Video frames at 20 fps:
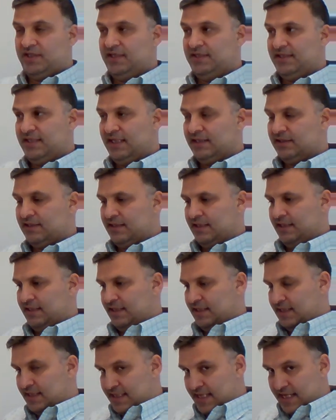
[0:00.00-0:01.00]
It is not
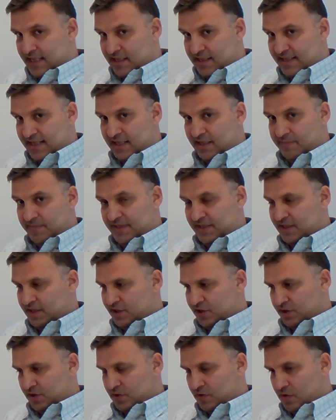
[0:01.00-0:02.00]
the
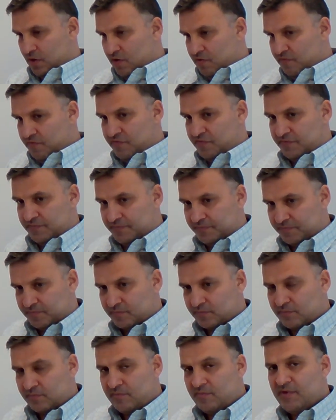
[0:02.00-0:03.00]
administration of
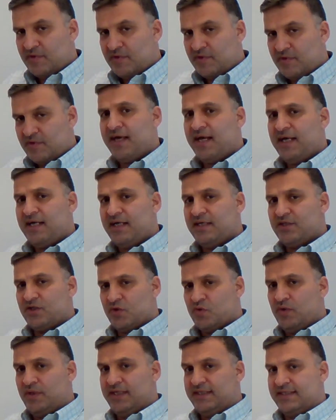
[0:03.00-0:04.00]
the
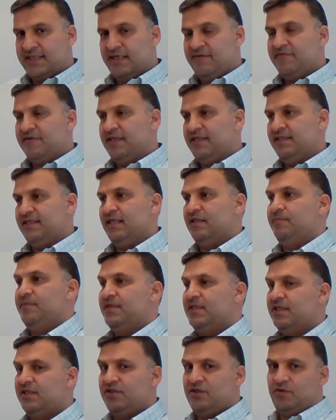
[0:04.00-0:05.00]
school itself. It is
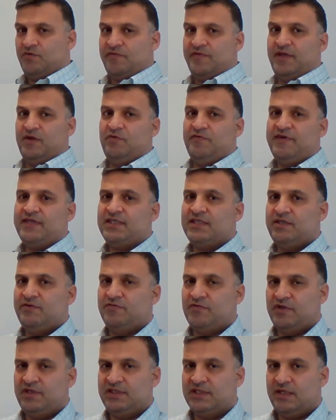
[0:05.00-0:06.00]
administration of the university.
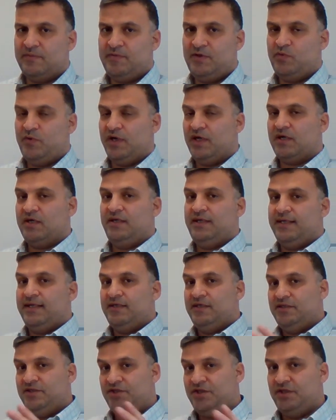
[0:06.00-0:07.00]
For example, we are in
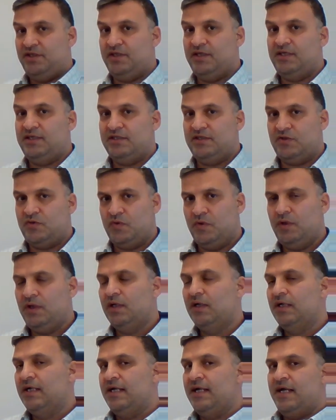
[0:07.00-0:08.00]
an engineering school
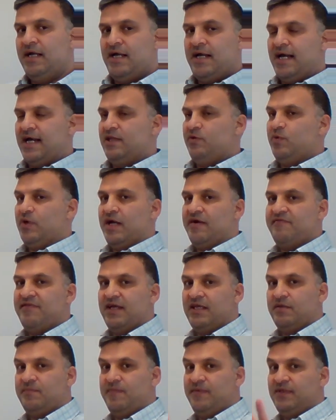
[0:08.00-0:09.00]
and we have
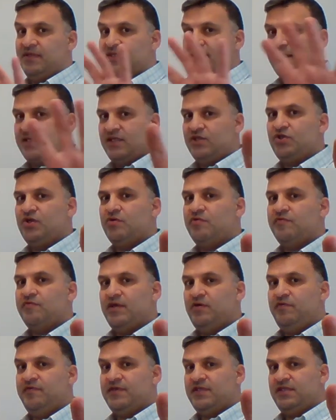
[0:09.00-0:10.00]
the administration of
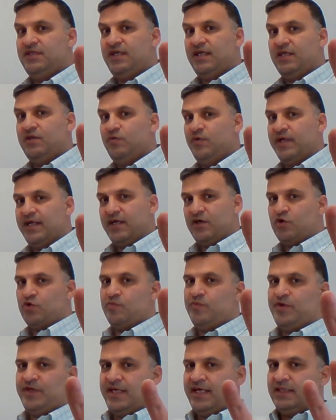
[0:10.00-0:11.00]
the university, and we can
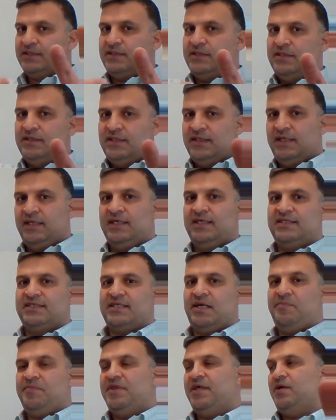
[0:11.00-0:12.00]
communicate
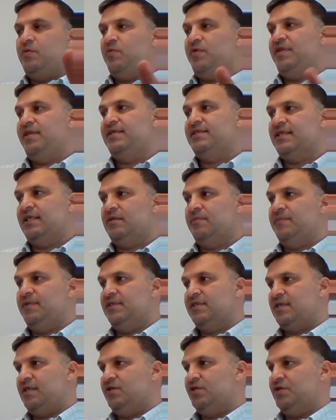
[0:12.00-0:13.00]
something with this
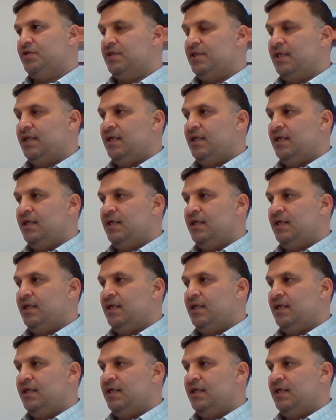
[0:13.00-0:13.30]
administration.